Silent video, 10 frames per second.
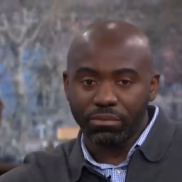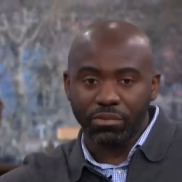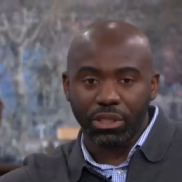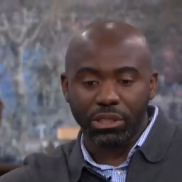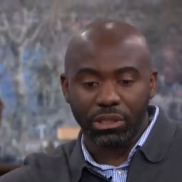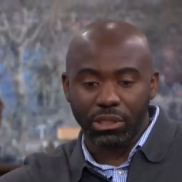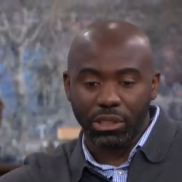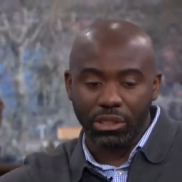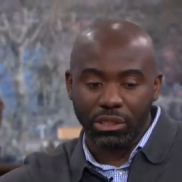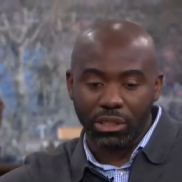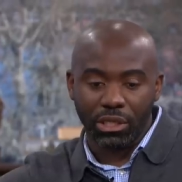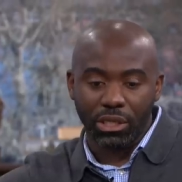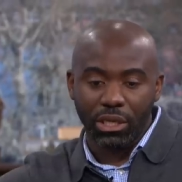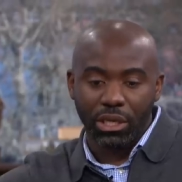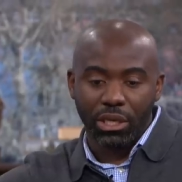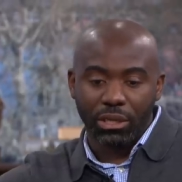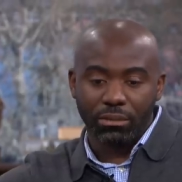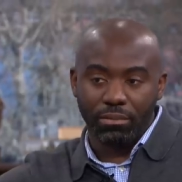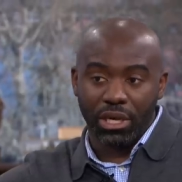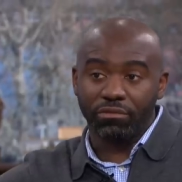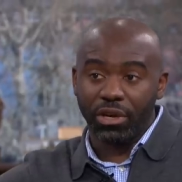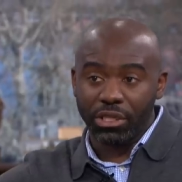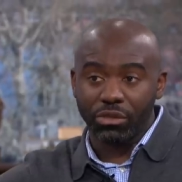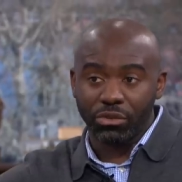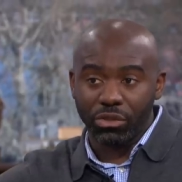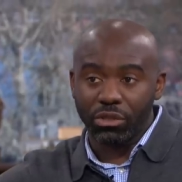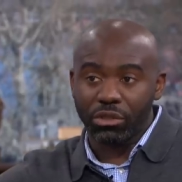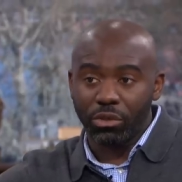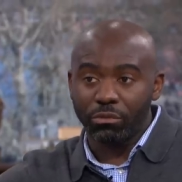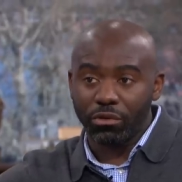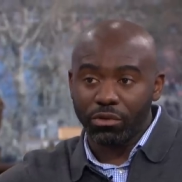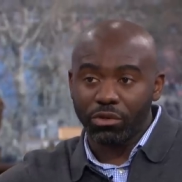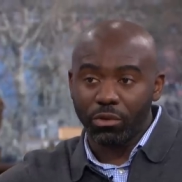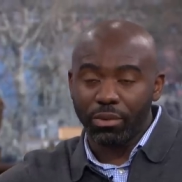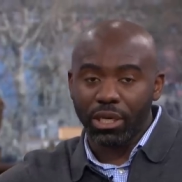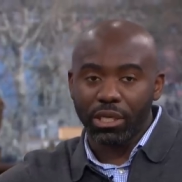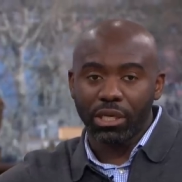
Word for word: thing, just said, "Listen, I advise you to is don't bother to go back."